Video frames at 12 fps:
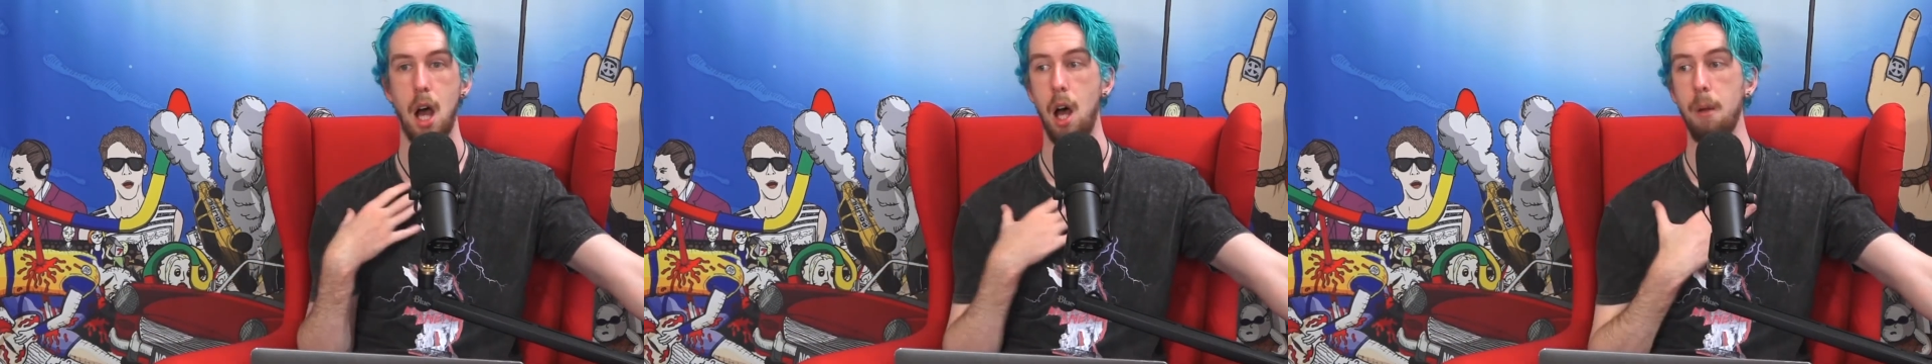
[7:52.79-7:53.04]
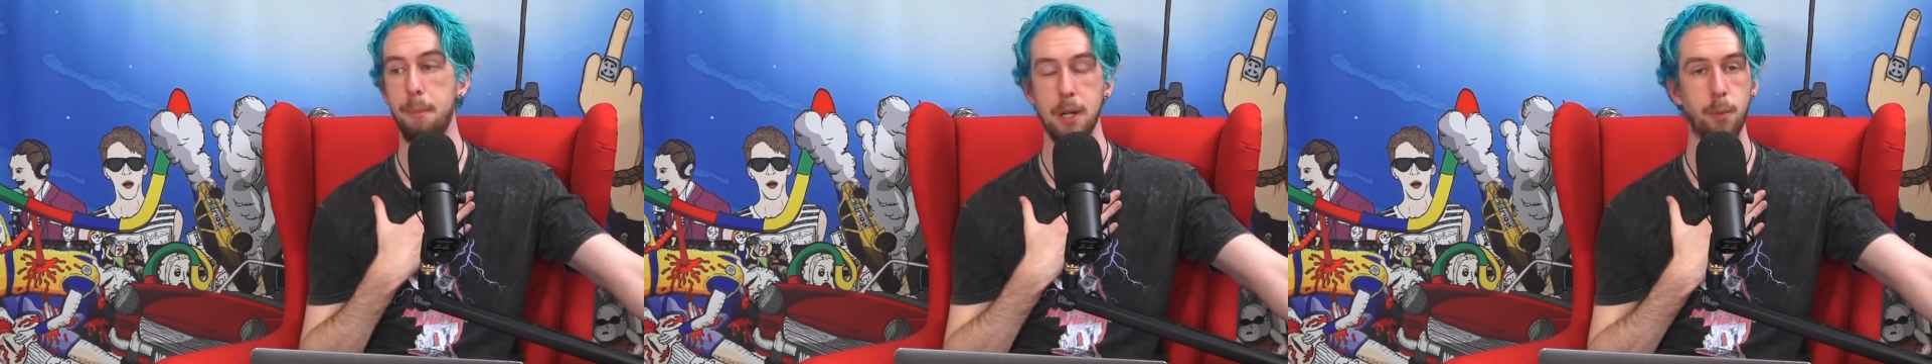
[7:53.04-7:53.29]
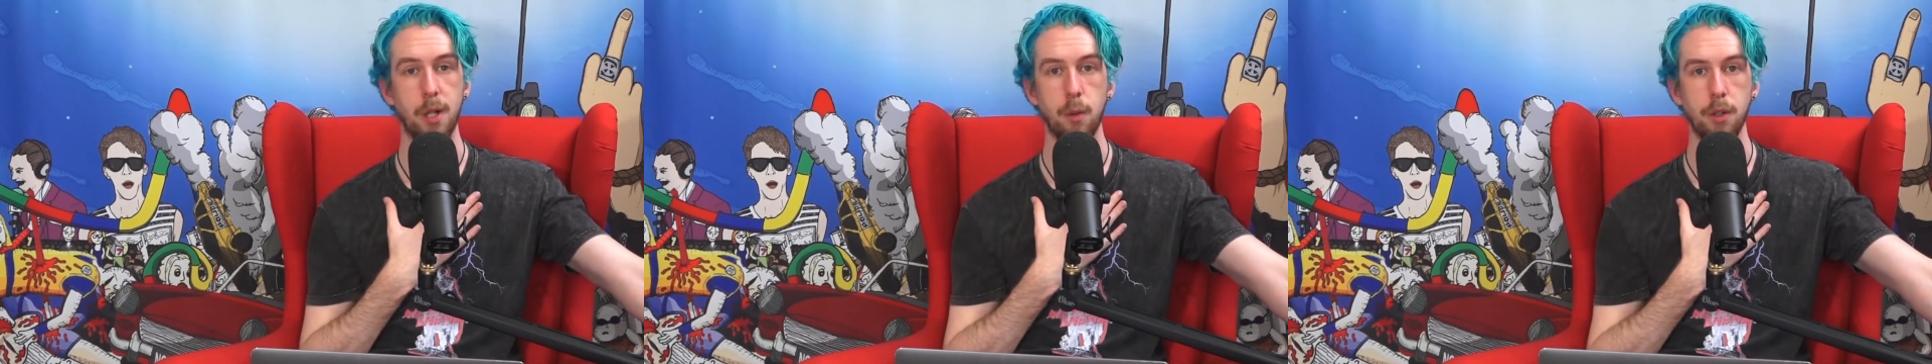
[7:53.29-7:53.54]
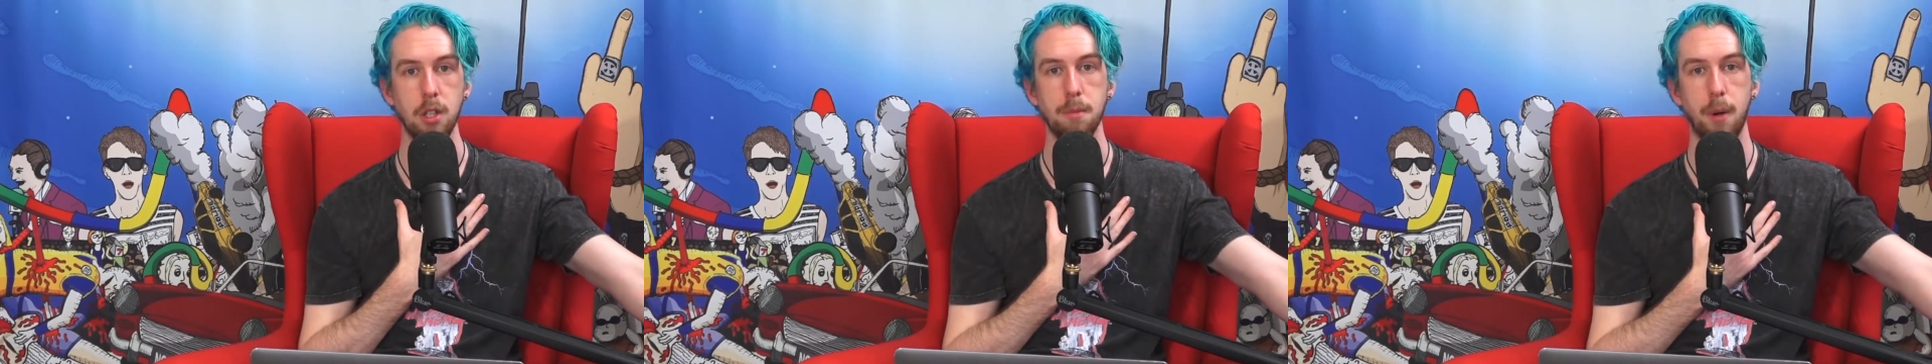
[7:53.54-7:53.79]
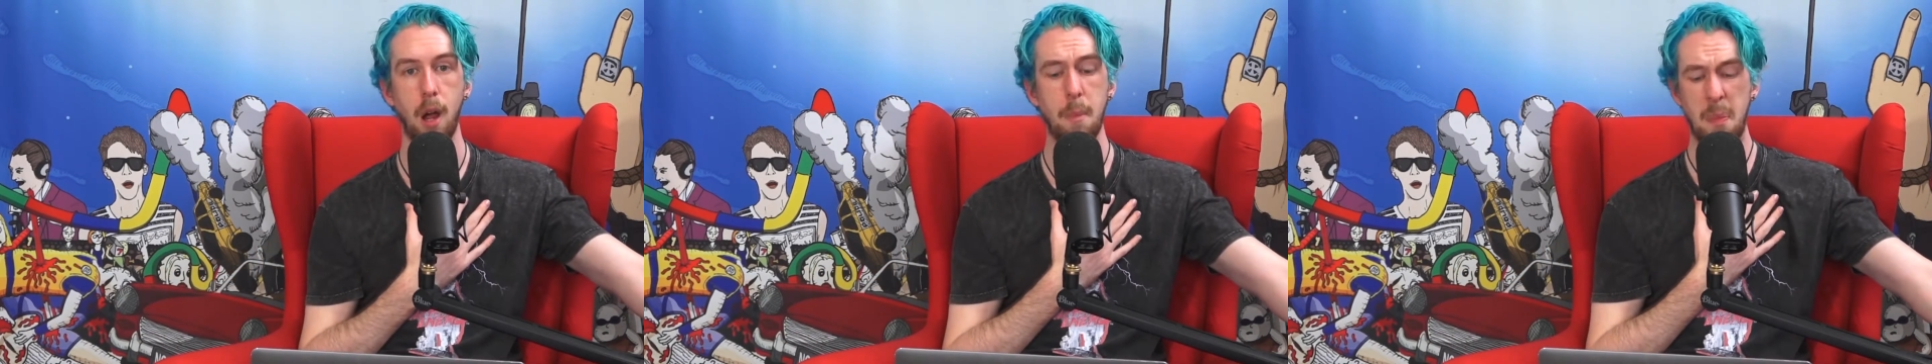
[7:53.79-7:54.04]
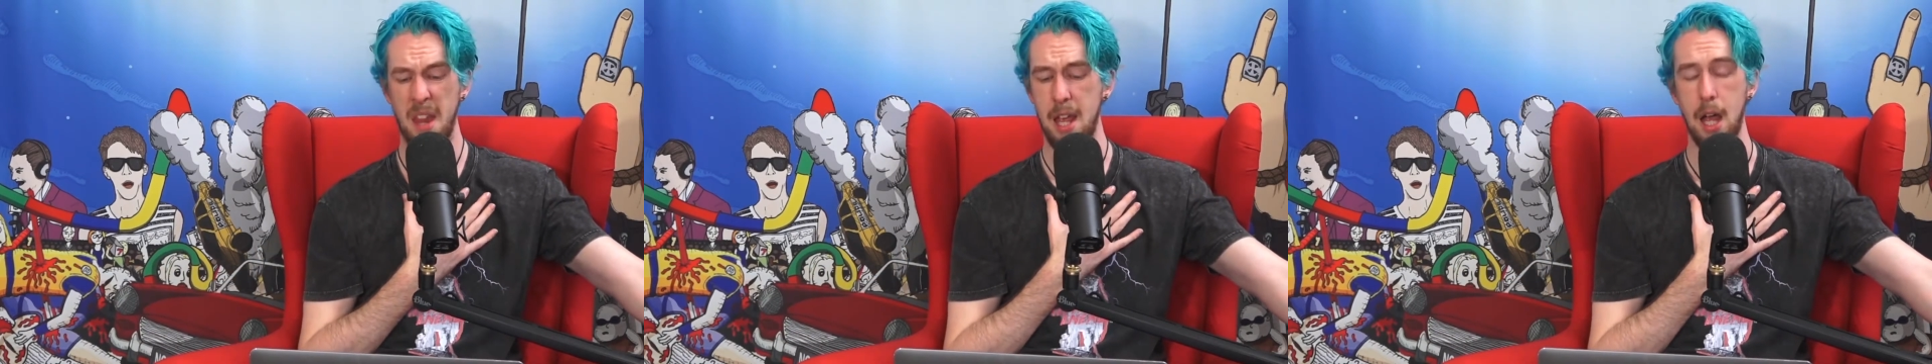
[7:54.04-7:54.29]
I'll be real with you, bro.
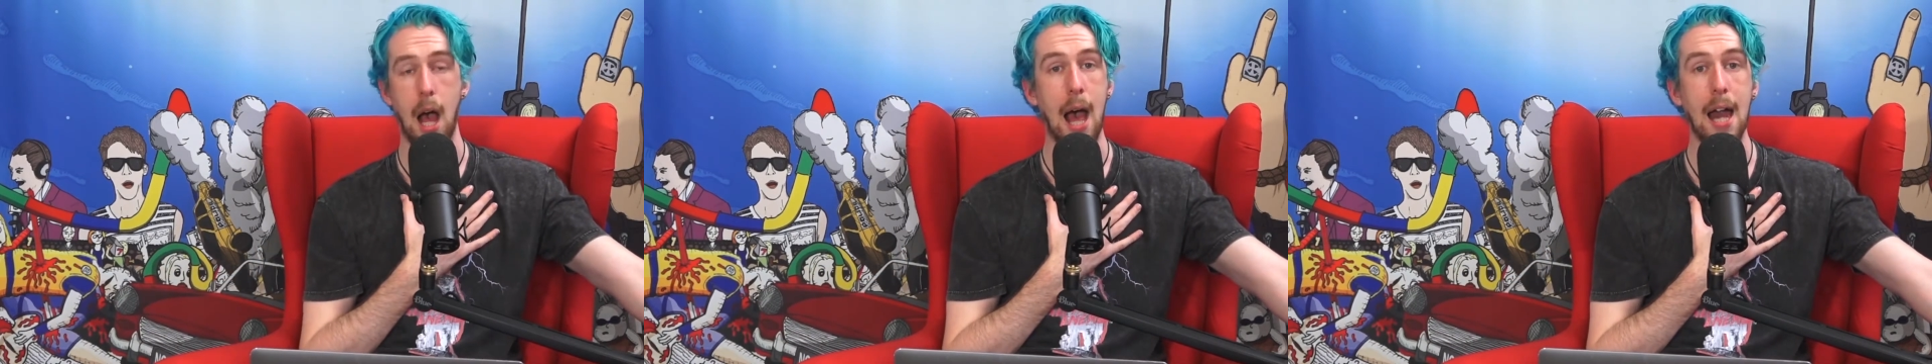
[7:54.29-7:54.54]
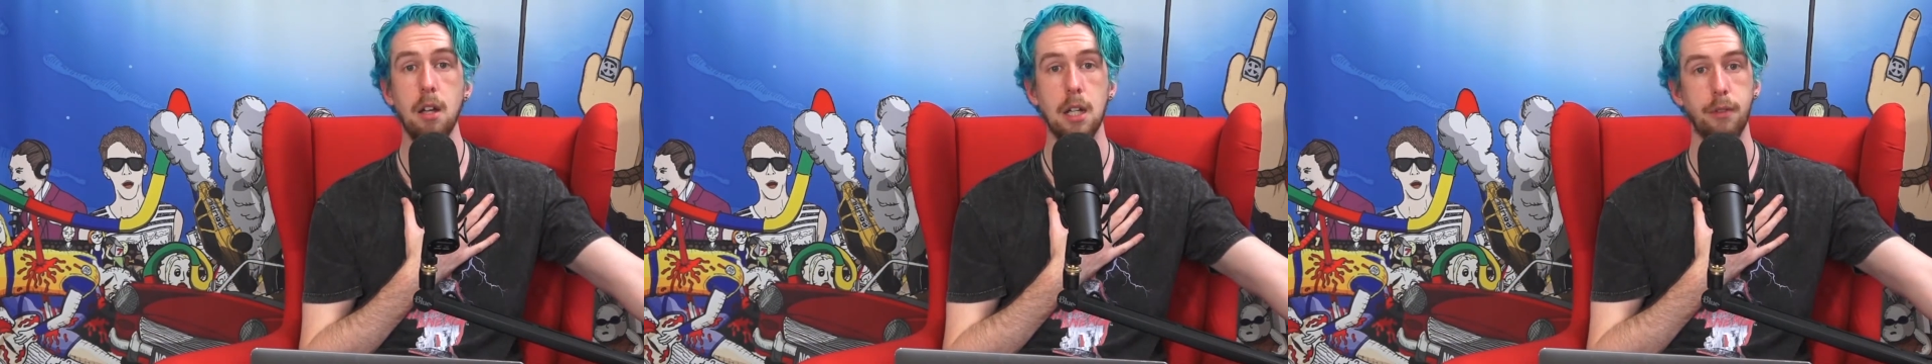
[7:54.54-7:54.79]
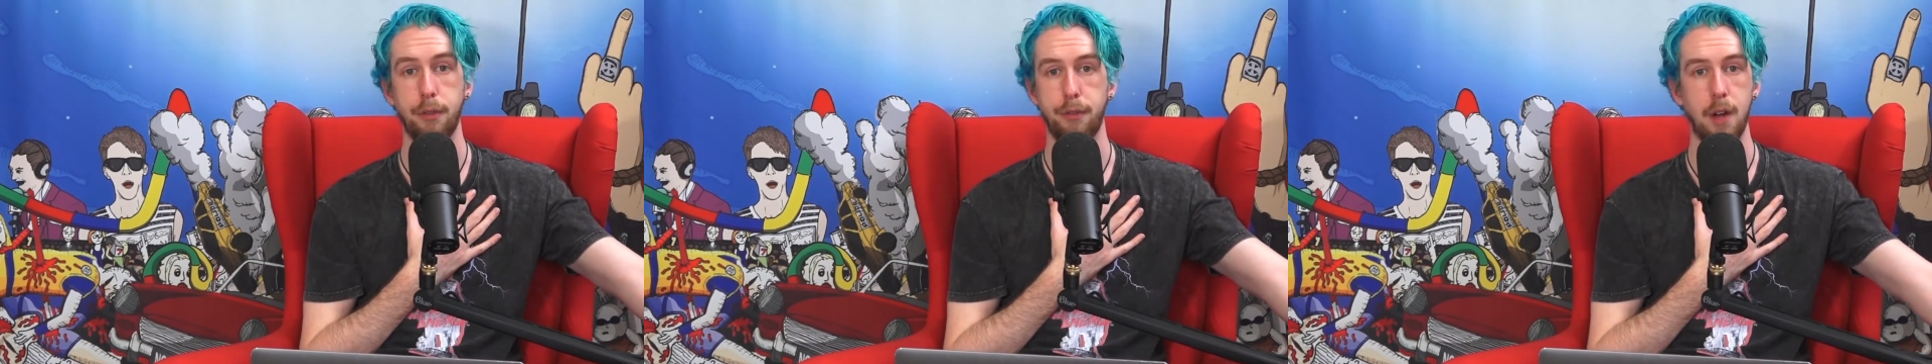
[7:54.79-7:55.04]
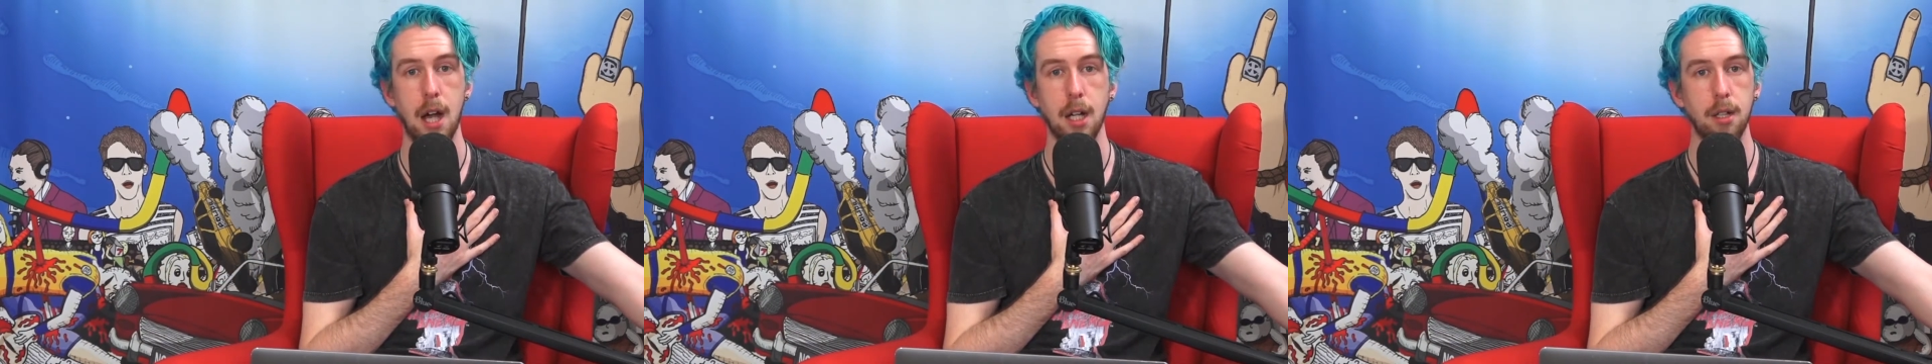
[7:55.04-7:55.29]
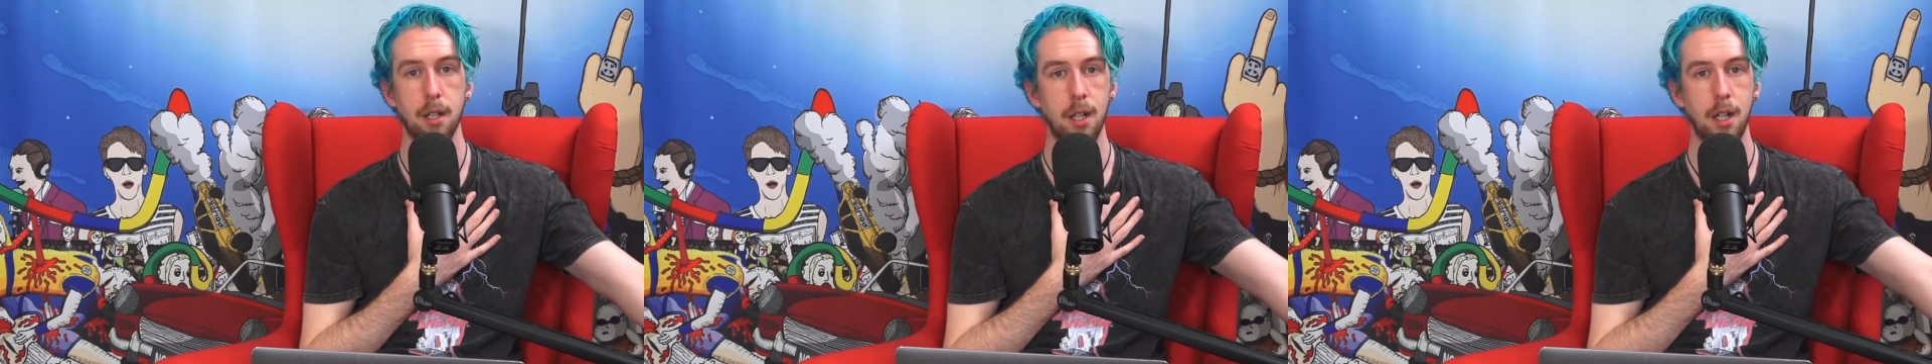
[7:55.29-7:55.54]
I don't give a fuck.